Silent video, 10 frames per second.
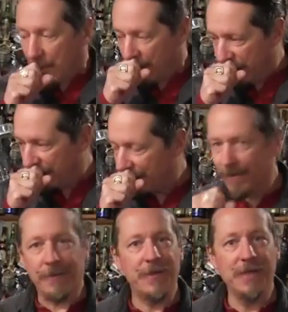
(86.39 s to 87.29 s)

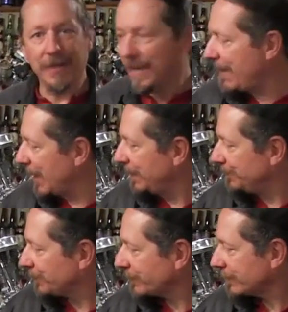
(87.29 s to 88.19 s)
the
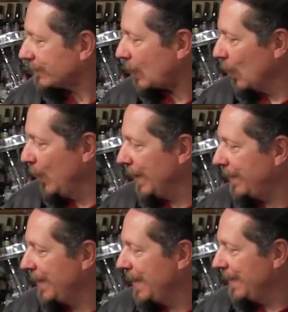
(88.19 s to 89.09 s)
dilemma
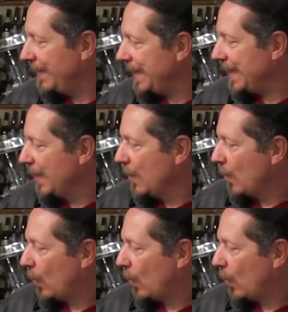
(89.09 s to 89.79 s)
with the